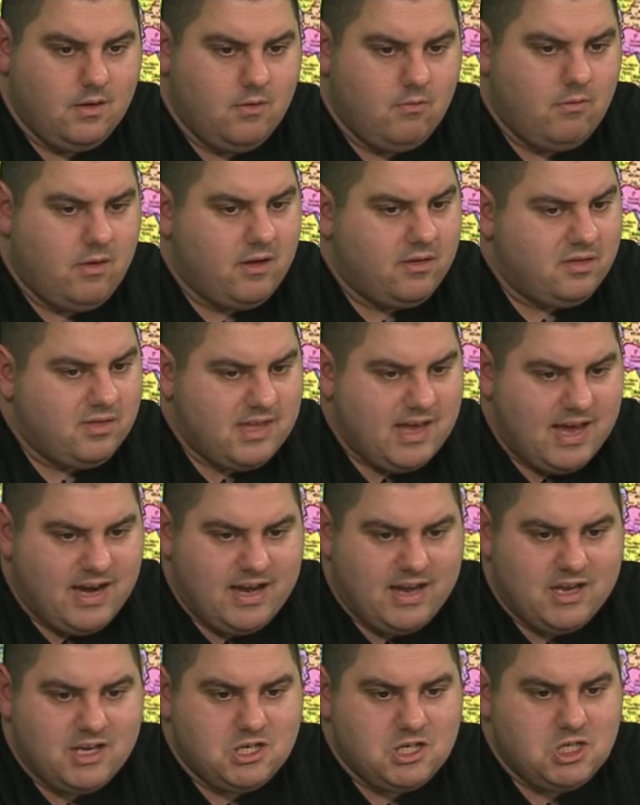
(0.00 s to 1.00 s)
while
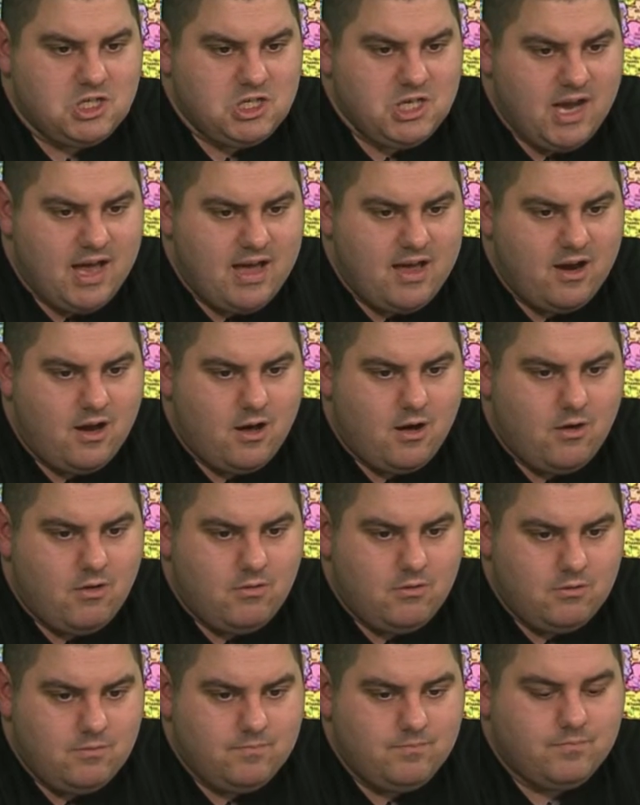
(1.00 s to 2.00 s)
Sonic and
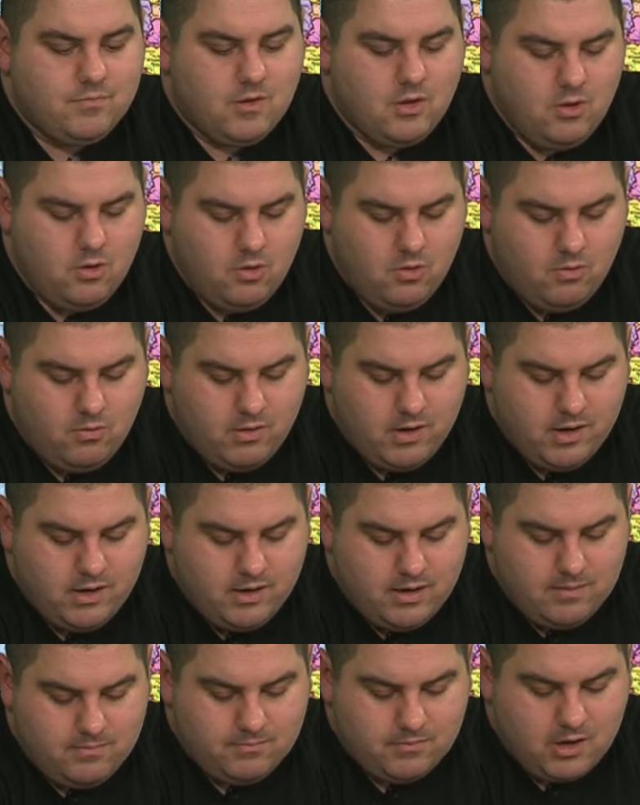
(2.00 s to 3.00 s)
Shadow, who
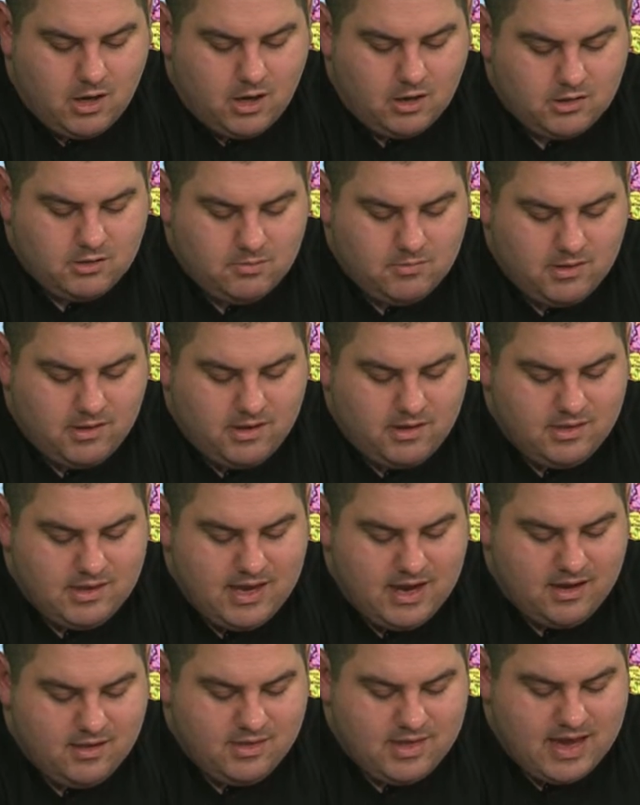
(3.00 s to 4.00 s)
would um, ultimately
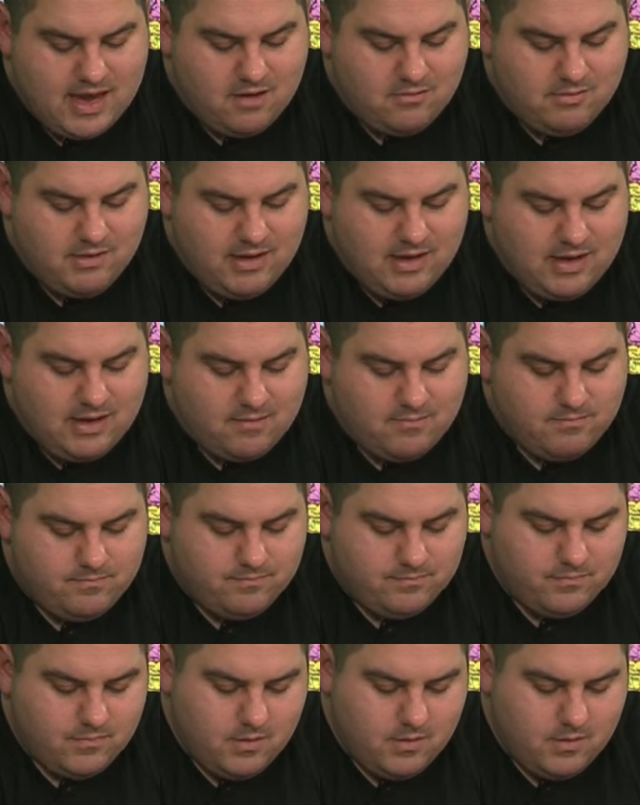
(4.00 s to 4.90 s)
take down the um,